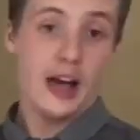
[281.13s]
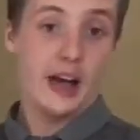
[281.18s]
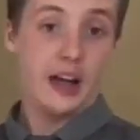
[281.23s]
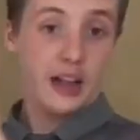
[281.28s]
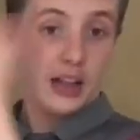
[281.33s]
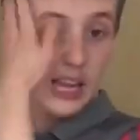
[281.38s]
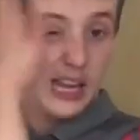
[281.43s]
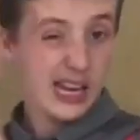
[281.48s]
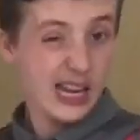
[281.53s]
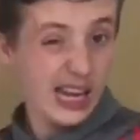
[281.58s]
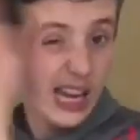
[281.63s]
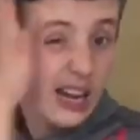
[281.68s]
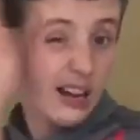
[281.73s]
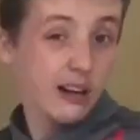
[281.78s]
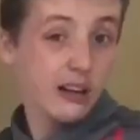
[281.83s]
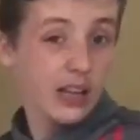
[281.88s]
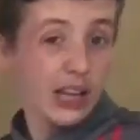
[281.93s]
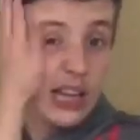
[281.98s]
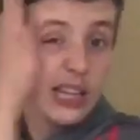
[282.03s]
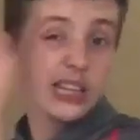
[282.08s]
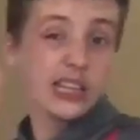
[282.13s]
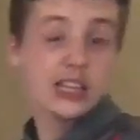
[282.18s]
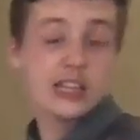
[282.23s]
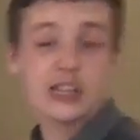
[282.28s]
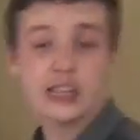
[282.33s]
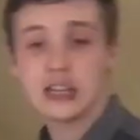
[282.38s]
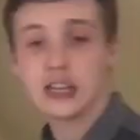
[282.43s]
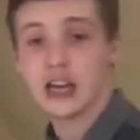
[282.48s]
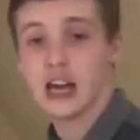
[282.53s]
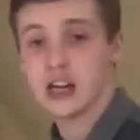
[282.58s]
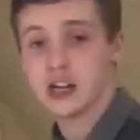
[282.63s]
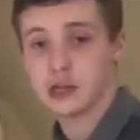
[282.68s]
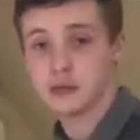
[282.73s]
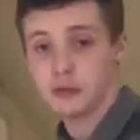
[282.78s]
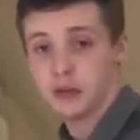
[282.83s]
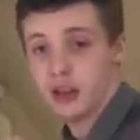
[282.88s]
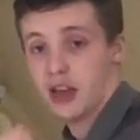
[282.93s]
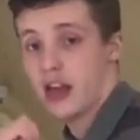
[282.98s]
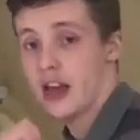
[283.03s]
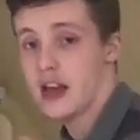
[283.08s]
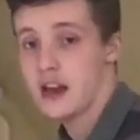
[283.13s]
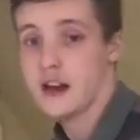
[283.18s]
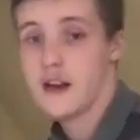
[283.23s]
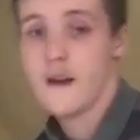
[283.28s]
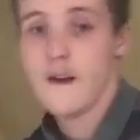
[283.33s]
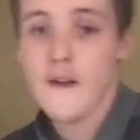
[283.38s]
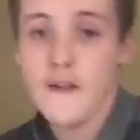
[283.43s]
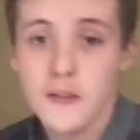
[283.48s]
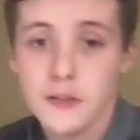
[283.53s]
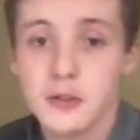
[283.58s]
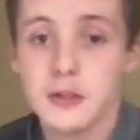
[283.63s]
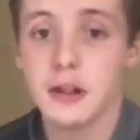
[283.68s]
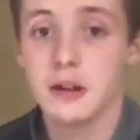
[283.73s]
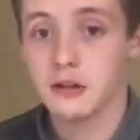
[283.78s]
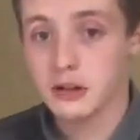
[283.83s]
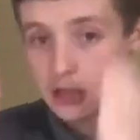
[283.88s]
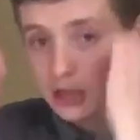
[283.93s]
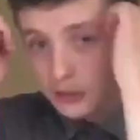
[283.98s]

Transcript: I'll like catch him on the head, so then I'll